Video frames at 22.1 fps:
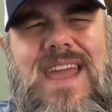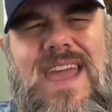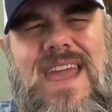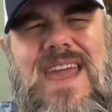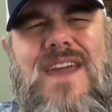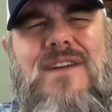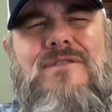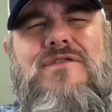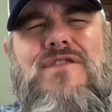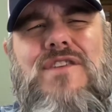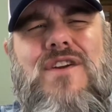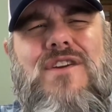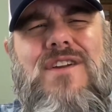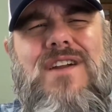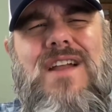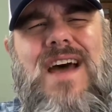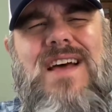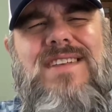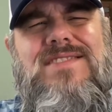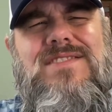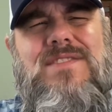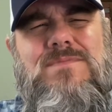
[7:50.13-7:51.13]
if you're
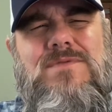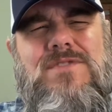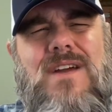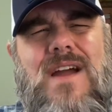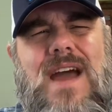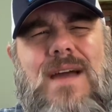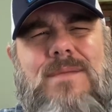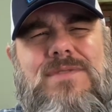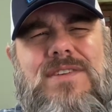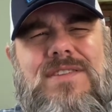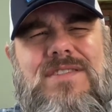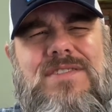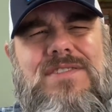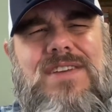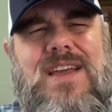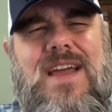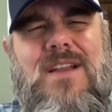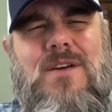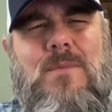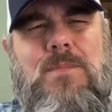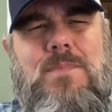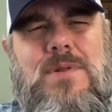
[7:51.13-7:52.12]
not subscribed to the
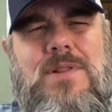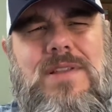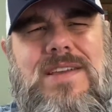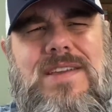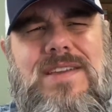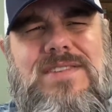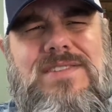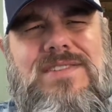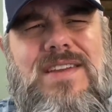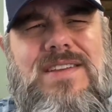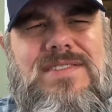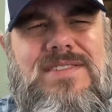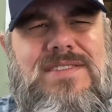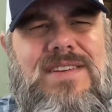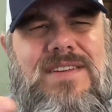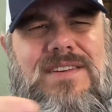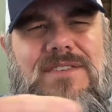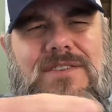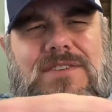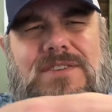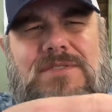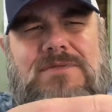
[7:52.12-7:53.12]
channel, please
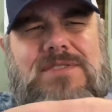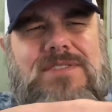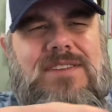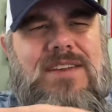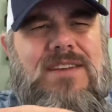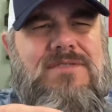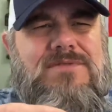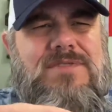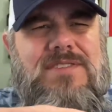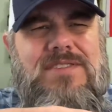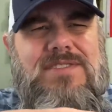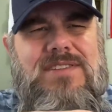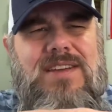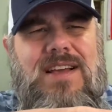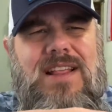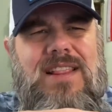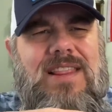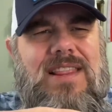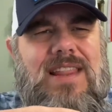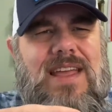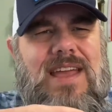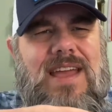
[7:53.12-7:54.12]
consider doing so. Just
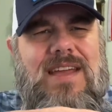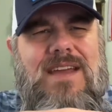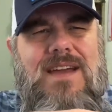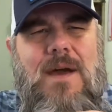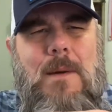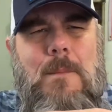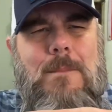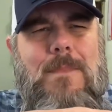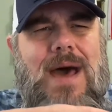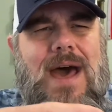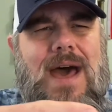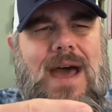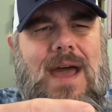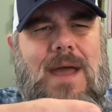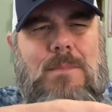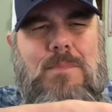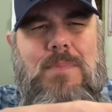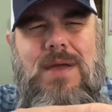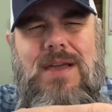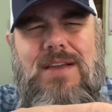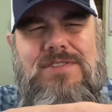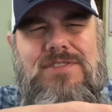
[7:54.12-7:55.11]
click my
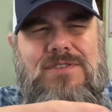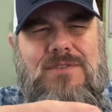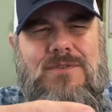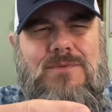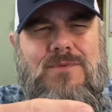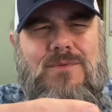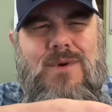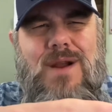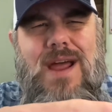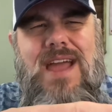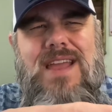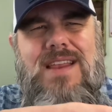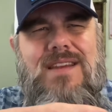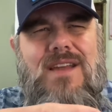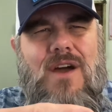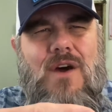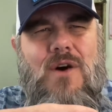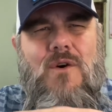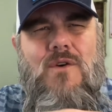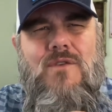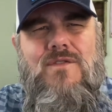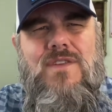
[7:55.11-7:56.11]
picture right
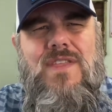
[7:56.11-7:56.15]
over